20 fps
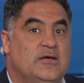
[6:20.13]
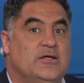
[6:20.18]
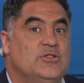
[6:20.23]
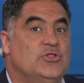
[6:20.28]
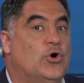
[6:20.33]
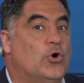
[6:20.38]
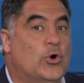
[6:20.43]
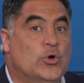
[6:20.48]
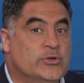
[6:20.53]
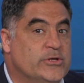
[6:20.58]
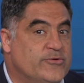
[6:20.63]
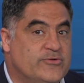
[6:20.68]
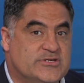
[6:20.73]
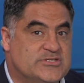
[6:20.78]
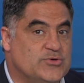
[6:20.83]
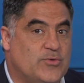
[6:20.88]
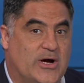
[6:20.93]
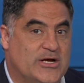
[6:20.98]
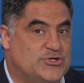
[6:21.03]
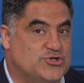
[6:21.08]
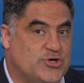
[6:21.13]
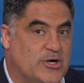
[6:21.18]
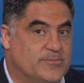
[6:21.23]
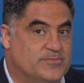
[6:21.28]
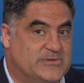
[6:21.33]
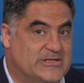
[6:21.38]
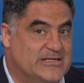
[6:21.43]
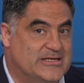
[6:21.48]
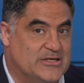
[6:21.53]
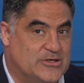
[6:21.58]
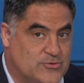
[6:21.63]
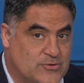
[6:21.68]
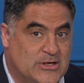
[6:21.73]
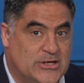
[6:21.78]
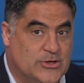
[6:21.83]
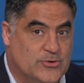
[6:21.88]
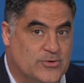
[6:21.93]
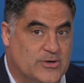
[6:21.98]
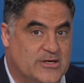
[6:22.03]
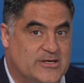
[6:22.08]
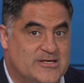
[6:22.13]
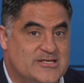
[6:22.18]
The only reason why Trump didn't agree to it